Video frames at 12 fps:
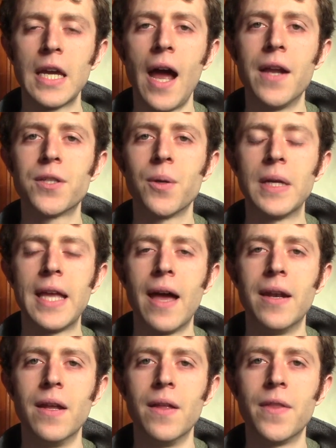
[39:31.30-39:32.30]
And so
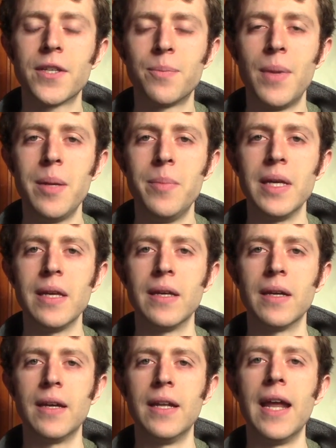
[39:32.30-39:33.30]
again, this may
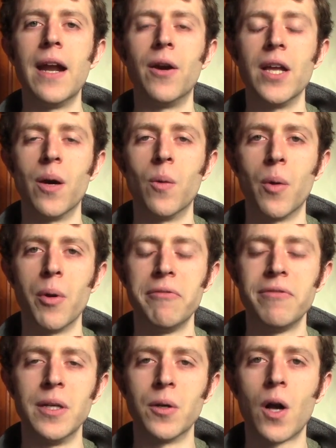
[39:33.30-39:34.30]
be an area where we
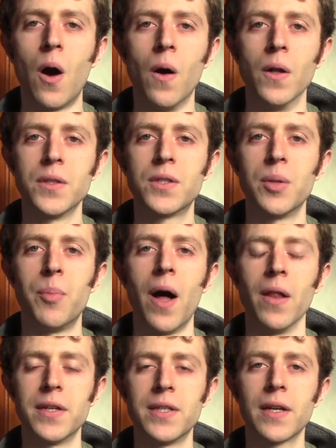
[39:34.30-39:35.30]
feel called to
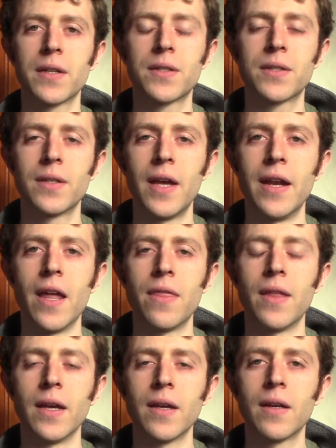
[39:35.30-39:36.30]
politics, and I
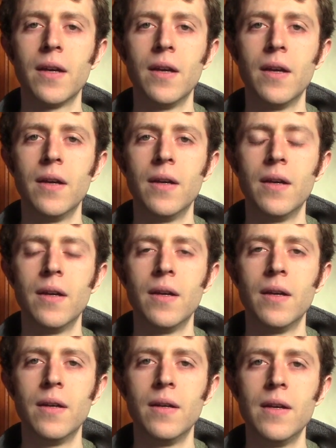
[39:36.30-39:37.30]
think
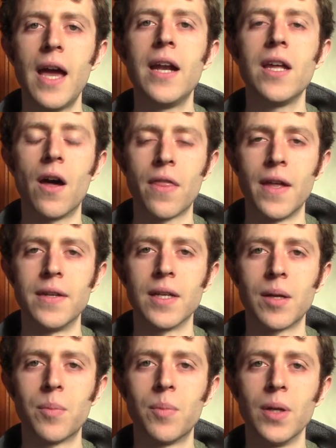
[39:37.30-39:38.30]
any
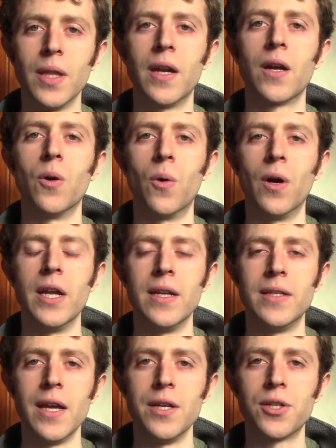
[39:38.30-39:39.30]
authentic political
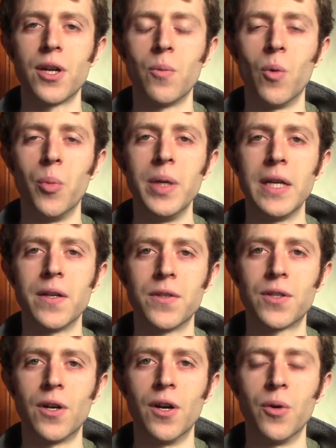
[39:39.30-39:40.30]
orientation will be
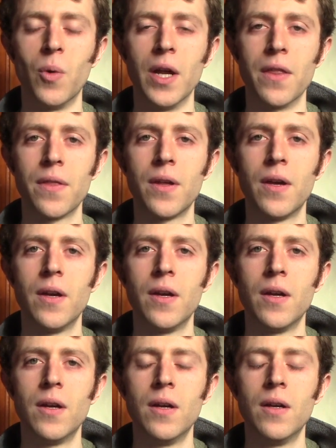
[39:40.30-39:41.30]
concerned with
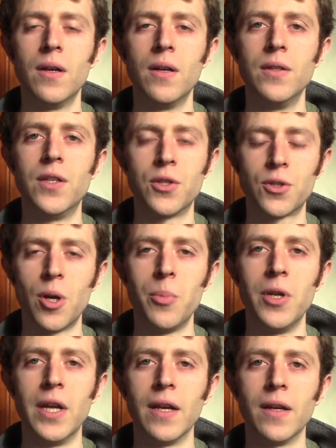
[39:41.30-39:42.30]

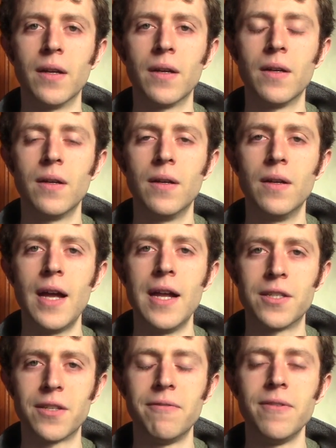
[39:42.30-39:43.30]
distributing and
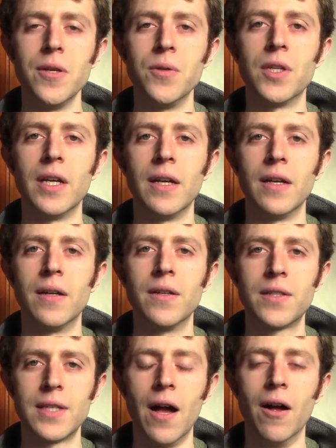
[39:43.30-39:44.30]
suffusing
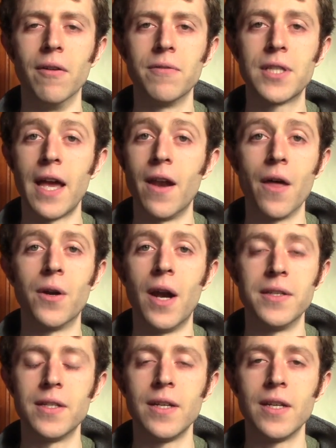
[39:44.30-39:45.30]
selves and other
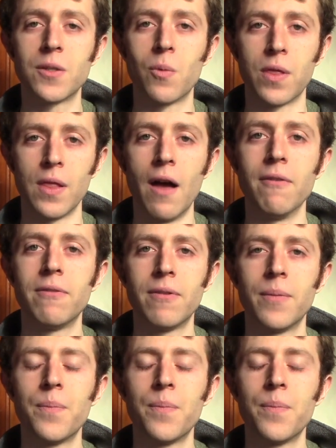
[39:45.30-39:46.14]
entities with love.